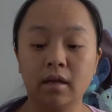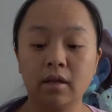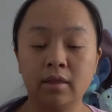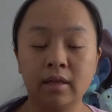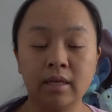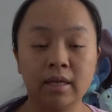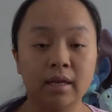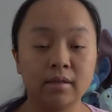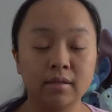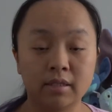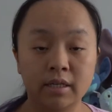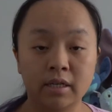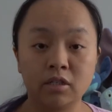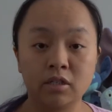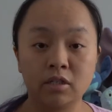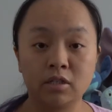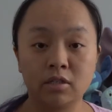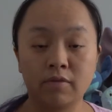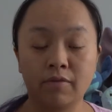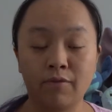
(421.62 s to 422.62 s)
the
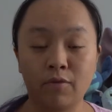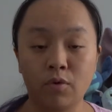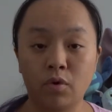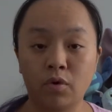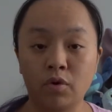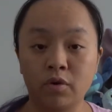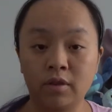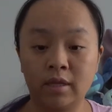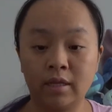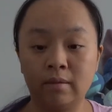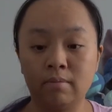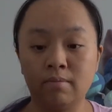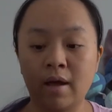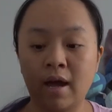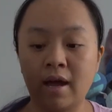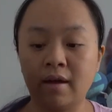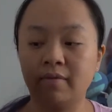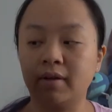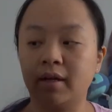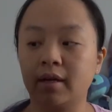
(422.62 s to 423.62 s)
extenders for the
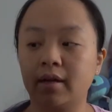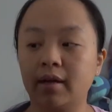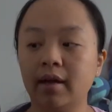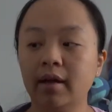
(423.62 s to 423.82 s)
Mavic,